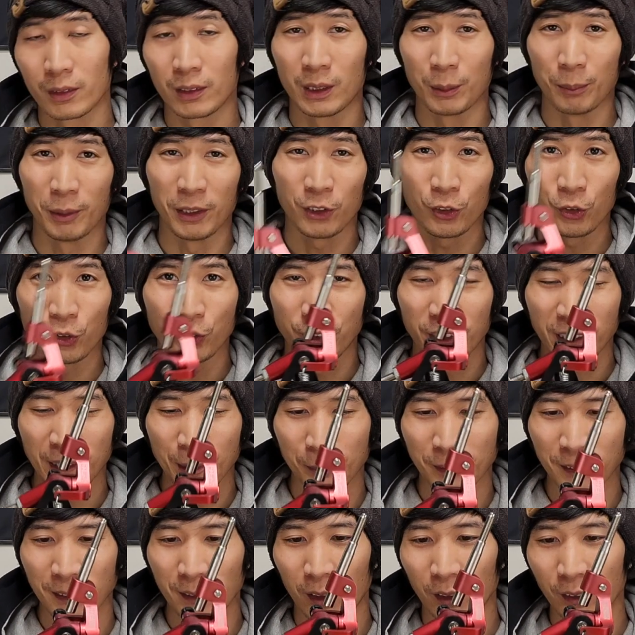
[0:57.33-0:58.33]
make your
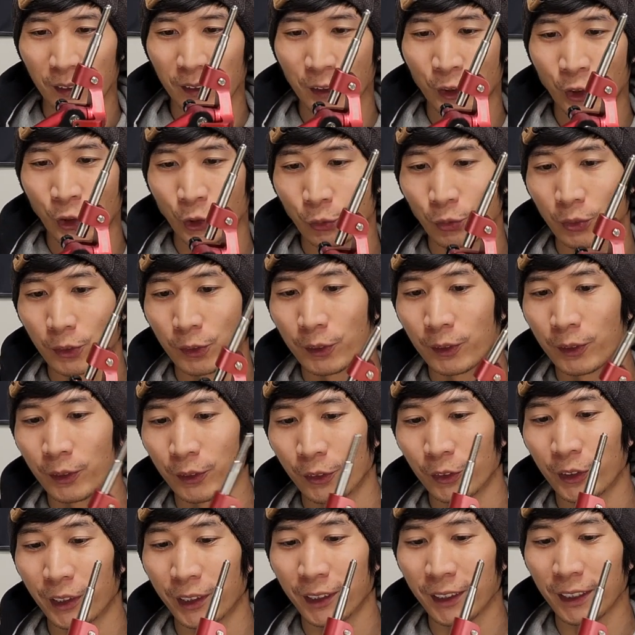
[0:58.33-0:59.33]
adjustments on this shifter, you're
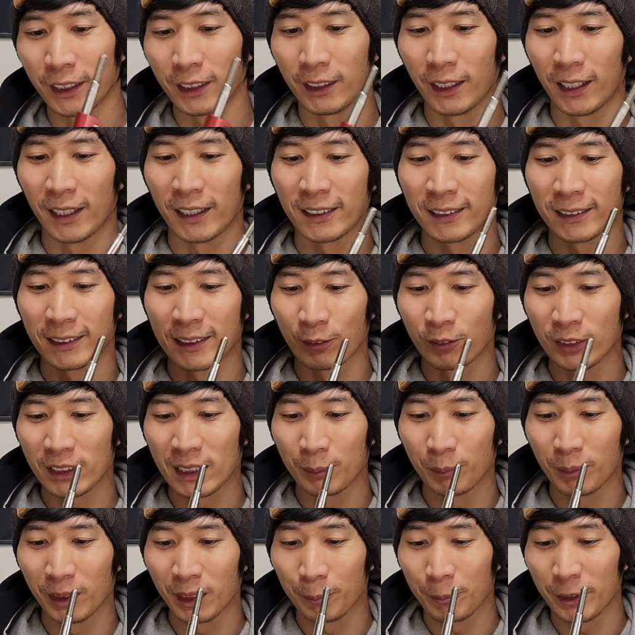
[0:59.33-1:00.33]
gonna need a
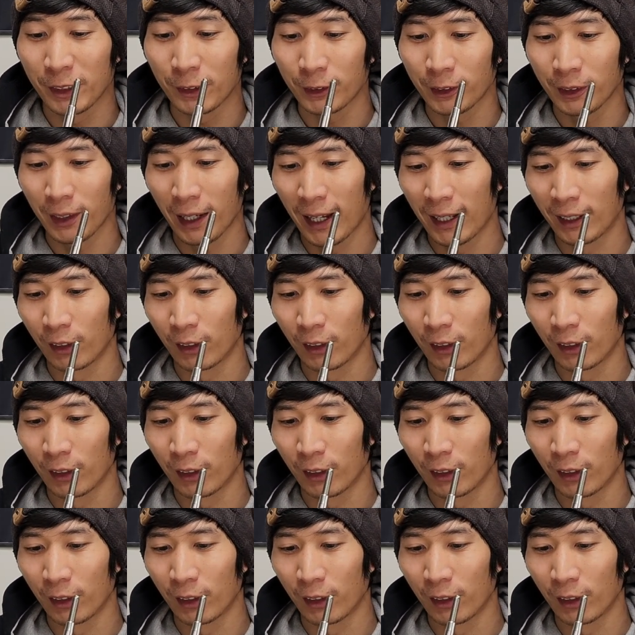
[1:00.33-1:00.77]
17mm and a